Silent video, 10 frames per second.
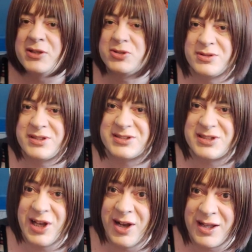sure it doesn't
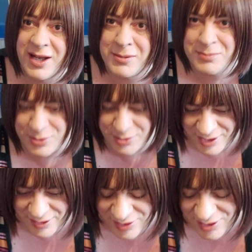curl up or
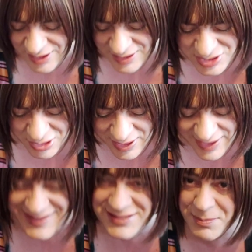anything like that. So it
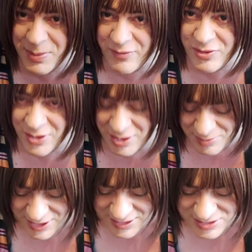is a bit of a
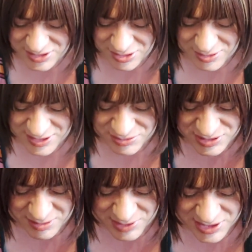nightmare to do
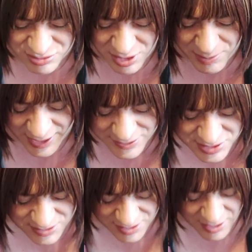some of these
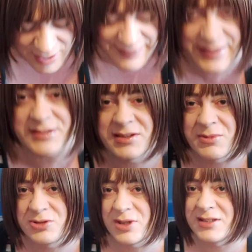repaints and getting some of
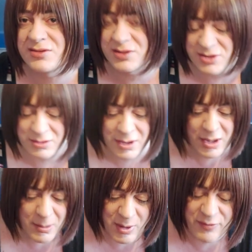the transfers on.
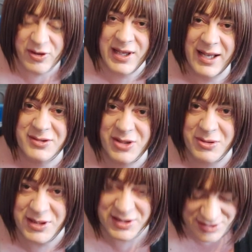But if you can do
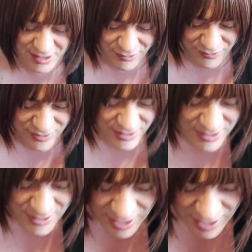it yourself,
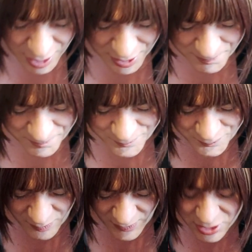
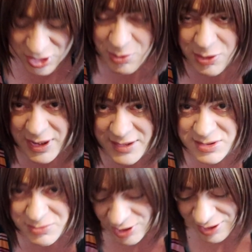you will get
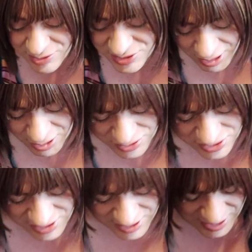some great
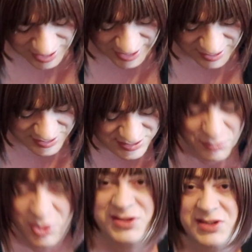results. And like I said,
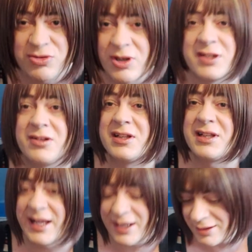once it's running on the
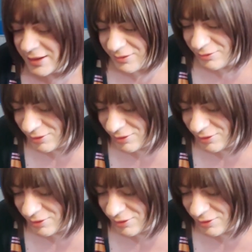layout, it will